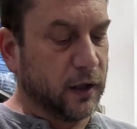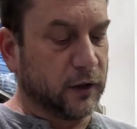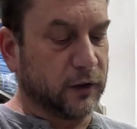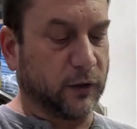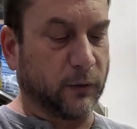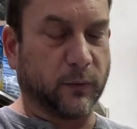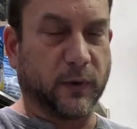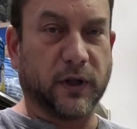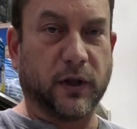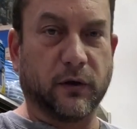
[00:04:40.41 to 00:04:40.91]

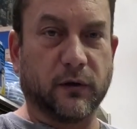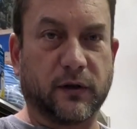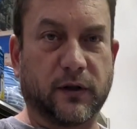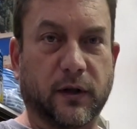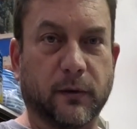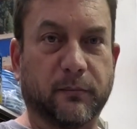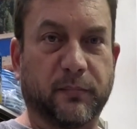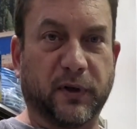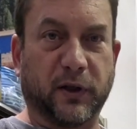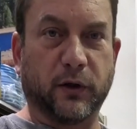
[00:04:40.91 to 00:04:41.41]
So we use
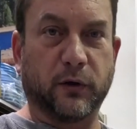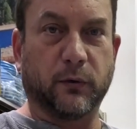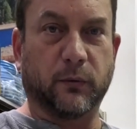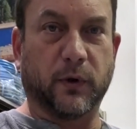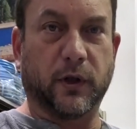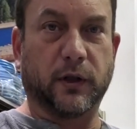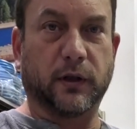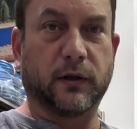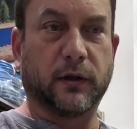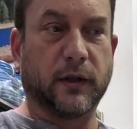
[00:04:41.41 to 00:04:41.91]
the blue
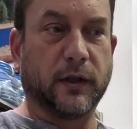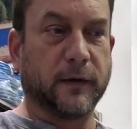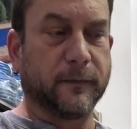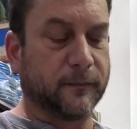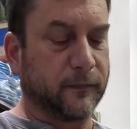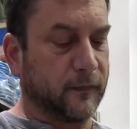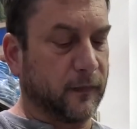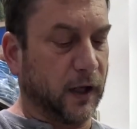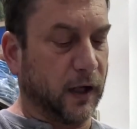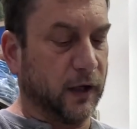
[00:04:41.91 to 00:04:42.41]
one.
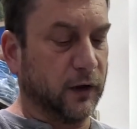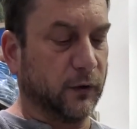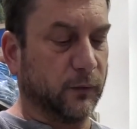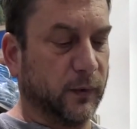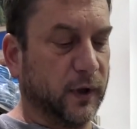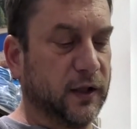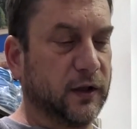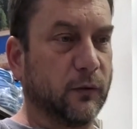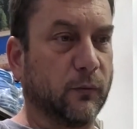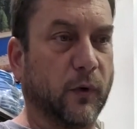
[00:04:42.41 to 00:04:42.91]
And the
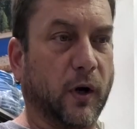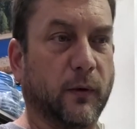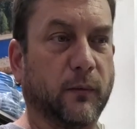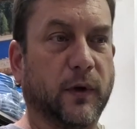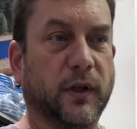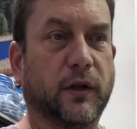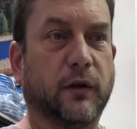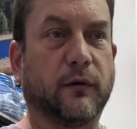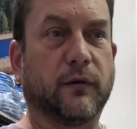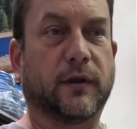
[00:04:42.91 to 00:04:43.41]
reason why
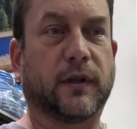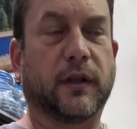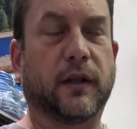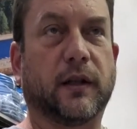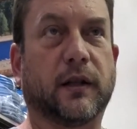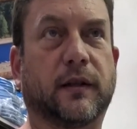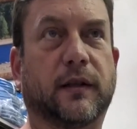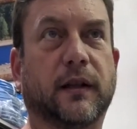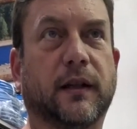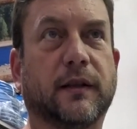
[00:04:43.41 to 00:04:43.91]
we use
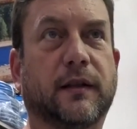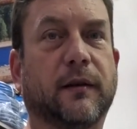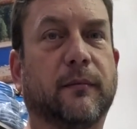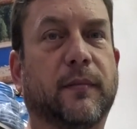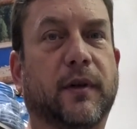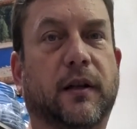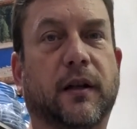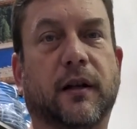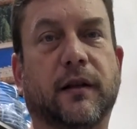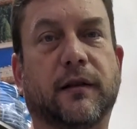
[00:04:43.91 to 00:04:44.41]
this isn't
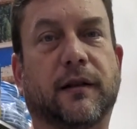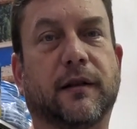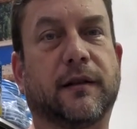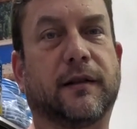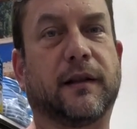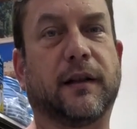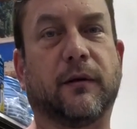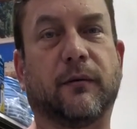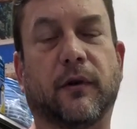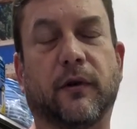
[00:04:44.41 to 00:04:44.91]
because
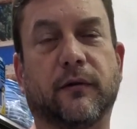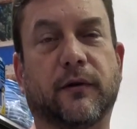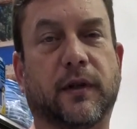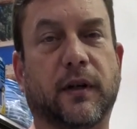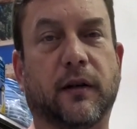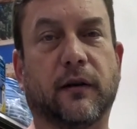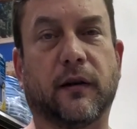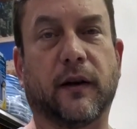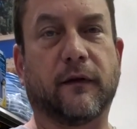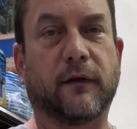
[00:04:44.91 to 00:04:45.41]
it's zero
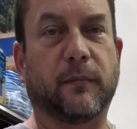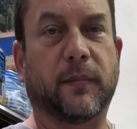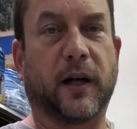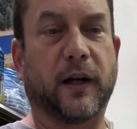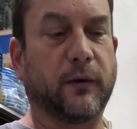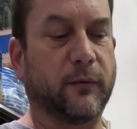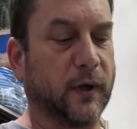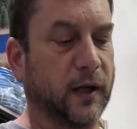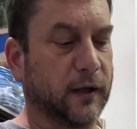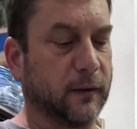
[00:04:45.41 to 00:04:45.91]
G or
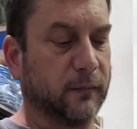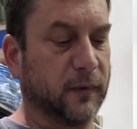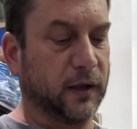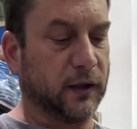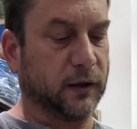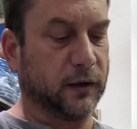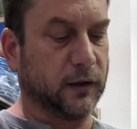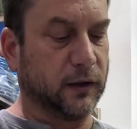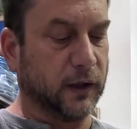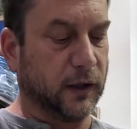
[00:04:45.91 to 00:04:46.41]
everybody
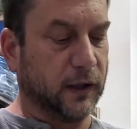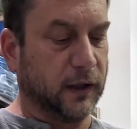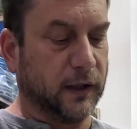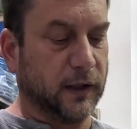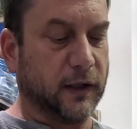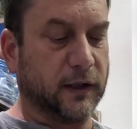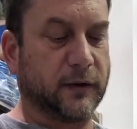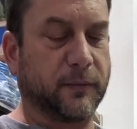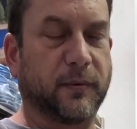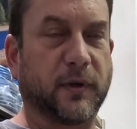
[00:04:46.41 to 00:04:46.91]
recommended.
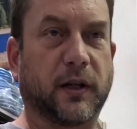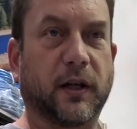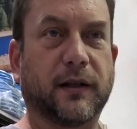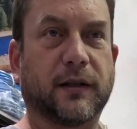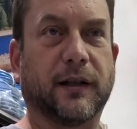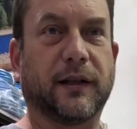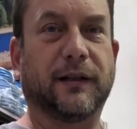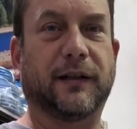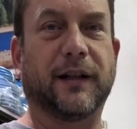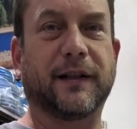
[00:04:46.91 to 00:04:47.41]
It's
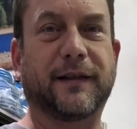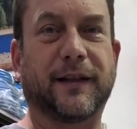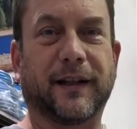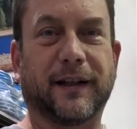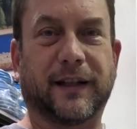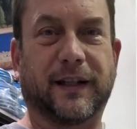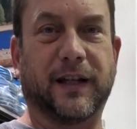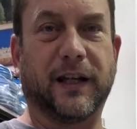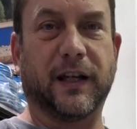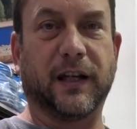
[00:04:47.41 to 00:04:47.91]
because it
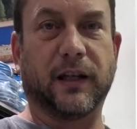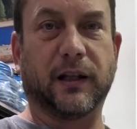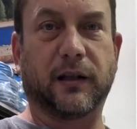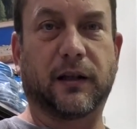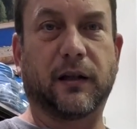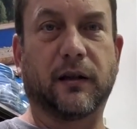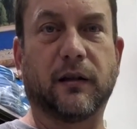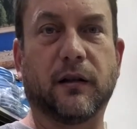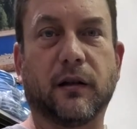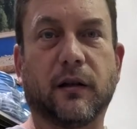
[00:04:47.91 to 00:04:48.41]
doesn't
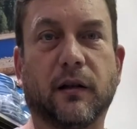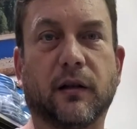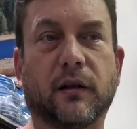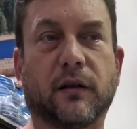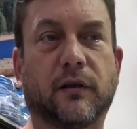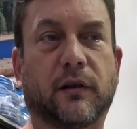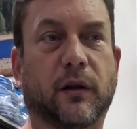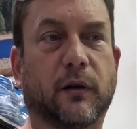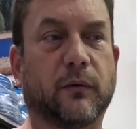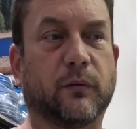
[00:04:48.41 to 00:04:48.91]
kink.
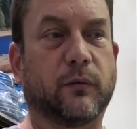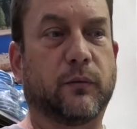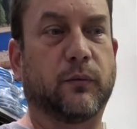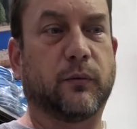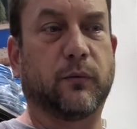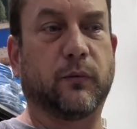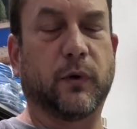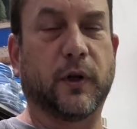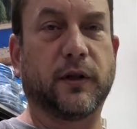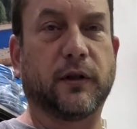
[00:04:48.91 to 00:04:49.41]
So
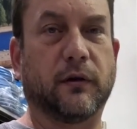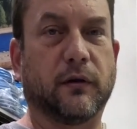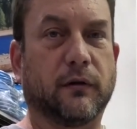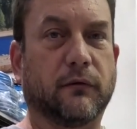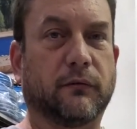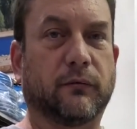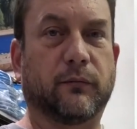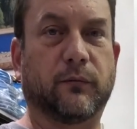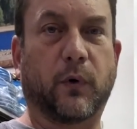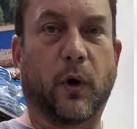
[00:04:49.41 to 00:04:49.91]
when
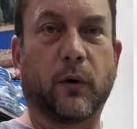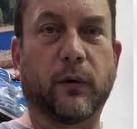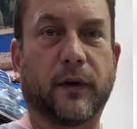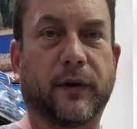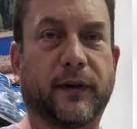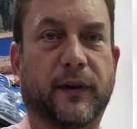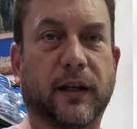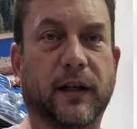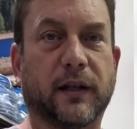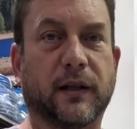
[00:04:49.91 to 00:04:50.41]
you're
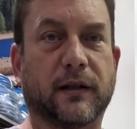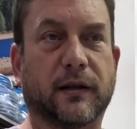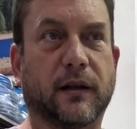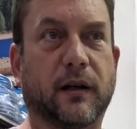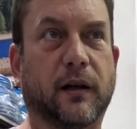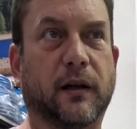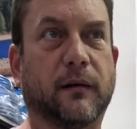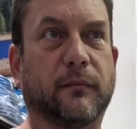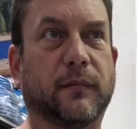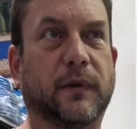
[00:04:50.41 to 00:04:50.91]
rolling things
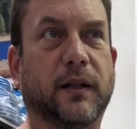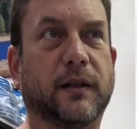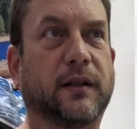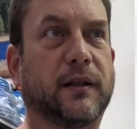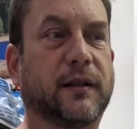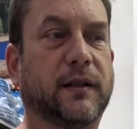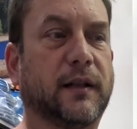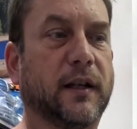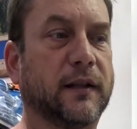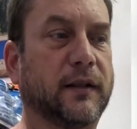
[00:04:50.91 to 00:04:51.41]
up, it
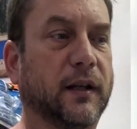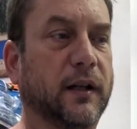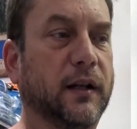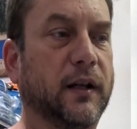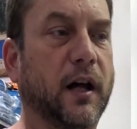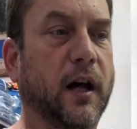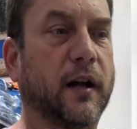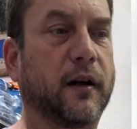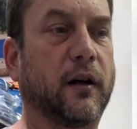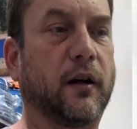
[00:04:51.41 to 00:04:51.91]
just doesn't
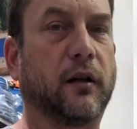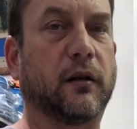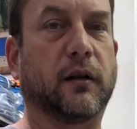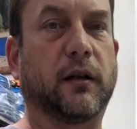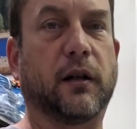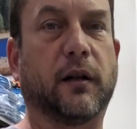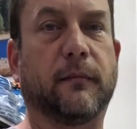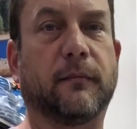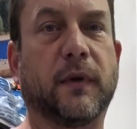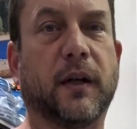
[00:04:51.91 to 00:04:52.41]
knot all
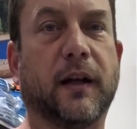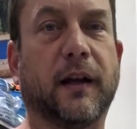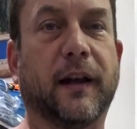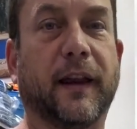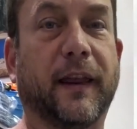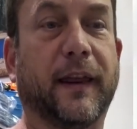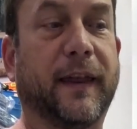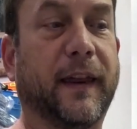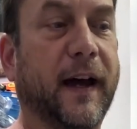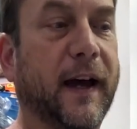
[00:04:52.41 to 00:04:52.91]
up.
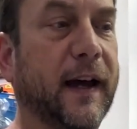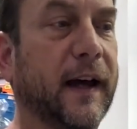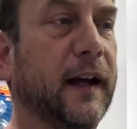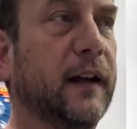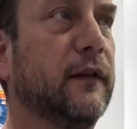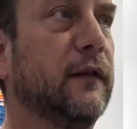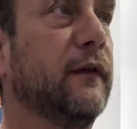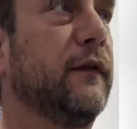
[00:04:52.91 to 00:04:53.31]
That